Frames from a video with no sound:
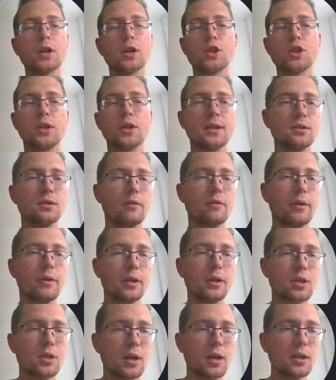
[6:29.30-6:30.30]
The function does
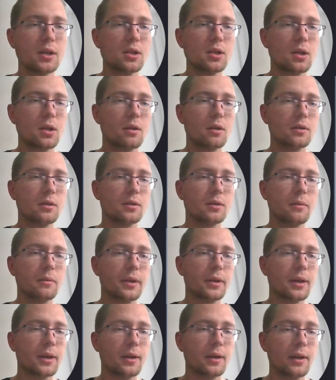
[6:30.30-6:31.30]
not really change,
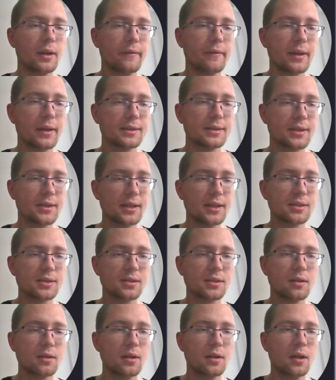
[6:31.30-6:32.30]
so we can leave it as it
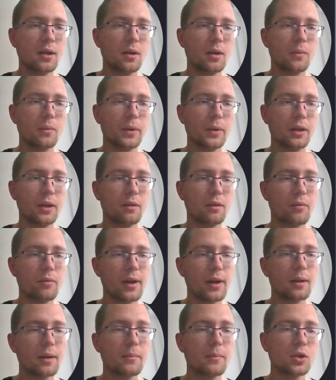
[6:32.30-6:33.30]
is. We
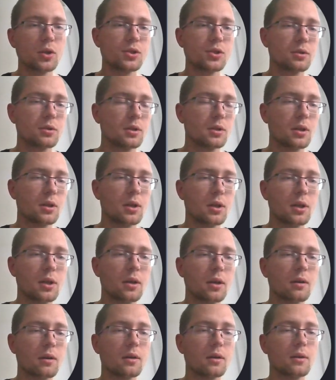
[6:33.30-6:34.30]
need the random module,
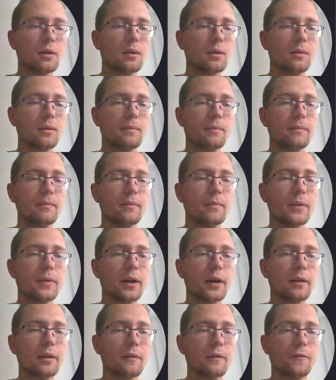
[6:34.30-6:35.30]

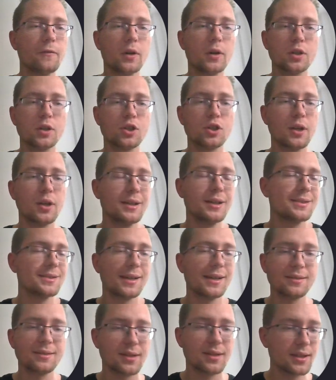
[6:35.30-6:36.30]
and the function
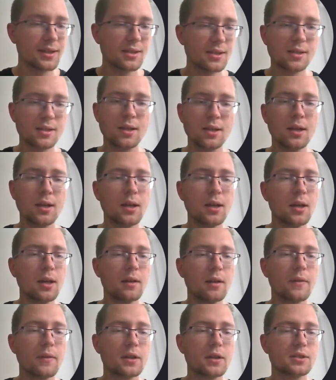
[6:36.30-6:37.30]
is as it is.
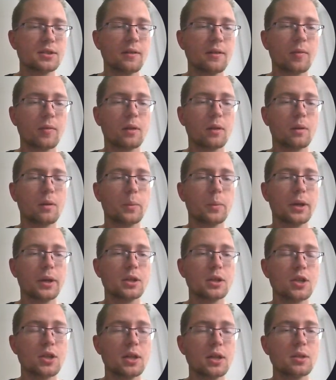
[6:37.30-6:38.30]
There's nothing that
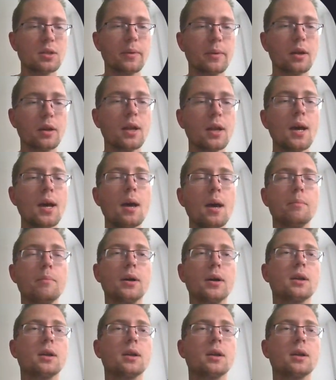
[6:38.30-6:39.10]
we can change about it.